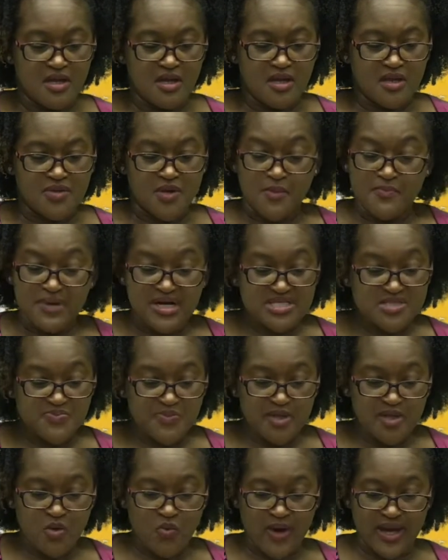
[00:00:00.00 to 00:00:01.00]
There must be
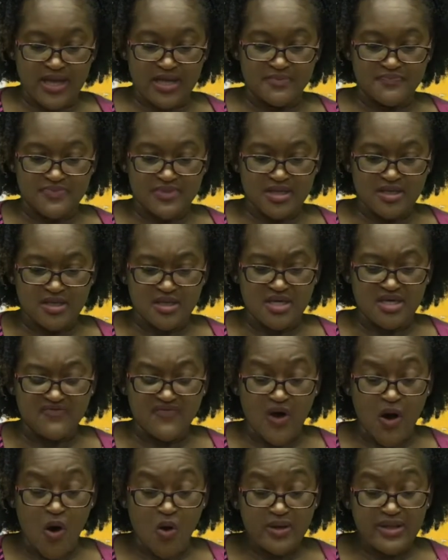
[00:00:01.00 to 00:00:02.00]
a way. If
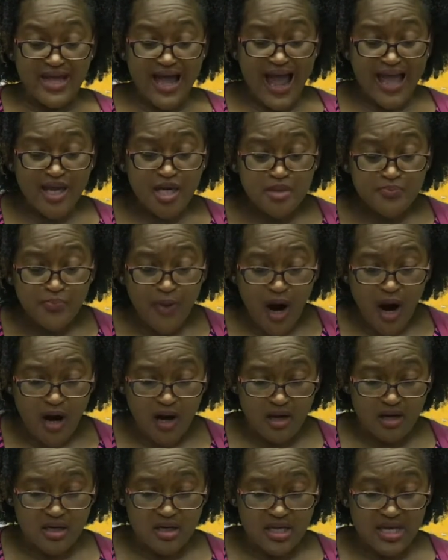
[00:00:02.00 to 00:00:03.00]
only I could bark.